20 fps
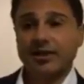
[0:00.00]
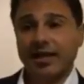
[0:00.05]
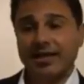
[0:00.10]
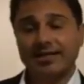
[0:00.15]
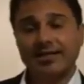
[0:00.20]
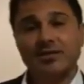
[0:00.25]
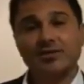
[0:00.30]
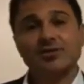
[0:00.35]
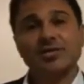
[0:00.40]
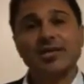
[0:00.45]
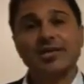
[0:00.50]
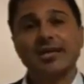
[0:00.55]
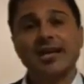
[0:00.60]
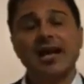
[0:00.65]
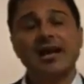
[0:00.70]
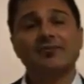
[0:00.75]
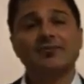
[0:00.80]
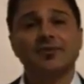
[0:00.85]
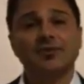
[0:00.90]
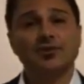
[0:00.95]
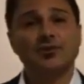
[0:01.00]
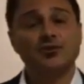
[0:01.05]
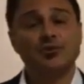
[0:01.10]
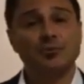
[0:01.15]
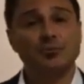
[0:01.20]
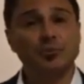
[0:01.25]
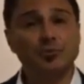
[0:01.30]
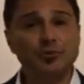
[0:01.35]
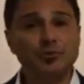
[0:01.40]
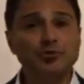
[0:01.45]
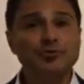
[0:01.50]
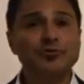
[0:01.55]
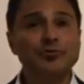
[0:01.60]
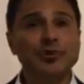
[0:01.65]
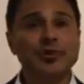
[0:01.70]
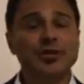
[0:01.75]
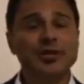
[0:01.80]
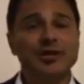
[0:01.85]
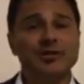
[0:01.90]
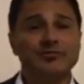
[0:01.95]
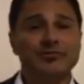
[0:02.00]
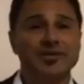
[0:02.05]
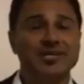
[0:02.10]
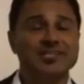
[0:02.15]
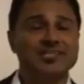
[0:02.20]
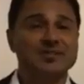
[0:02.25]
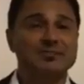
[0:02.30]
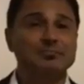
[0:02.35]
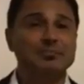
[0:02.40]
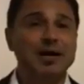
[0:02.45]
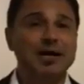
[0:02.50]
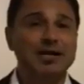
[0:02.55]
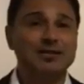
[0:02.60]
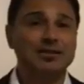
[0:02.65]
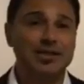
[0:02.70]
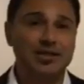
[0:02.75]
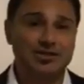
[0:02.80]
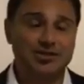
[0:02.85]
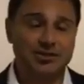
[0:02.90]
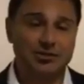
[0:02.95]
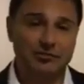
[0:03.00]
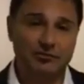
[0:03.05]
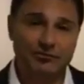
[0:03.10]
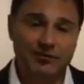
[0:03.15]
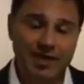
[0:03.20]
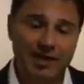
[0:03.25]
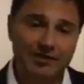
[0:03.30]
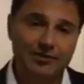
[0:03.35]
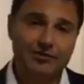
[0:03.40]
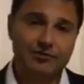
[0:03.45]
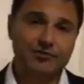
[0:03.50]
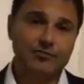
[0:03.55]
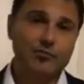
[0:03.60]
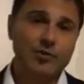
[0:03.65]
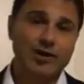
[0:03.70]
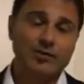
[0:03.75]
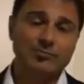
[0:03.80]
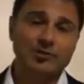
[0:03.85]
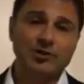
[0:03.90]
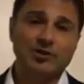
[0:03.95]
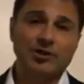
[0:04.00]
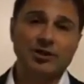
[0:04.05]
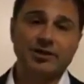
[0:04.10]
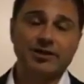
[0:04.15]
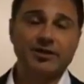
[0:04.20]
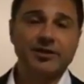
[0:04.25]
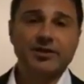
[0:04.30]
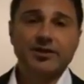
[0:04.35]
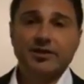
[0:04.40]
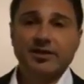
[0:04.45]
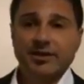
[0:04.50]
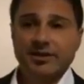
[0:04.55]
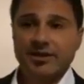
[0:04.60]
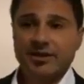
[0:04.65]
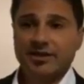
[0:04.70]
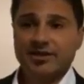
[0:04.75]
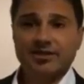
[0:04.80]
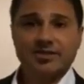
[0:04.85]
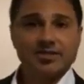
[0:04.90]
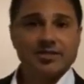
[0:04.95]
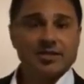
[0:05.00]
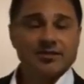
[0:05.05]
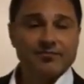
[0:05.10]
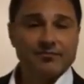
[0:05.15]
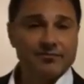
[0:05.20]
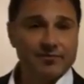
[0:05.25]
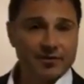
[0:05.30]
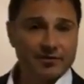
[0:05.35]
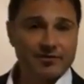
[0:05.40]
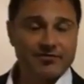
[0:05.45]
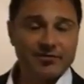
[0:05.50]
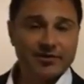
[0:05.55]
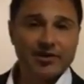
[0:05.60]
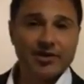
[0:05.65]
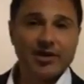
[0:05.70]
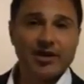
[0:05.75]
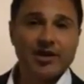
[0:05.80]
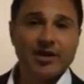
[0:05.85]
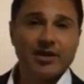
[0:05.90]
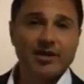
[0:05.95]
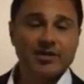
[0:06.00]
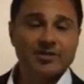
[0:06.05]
And then you take it after to improve recovery, because the biological value of Way Beyond is very, very high.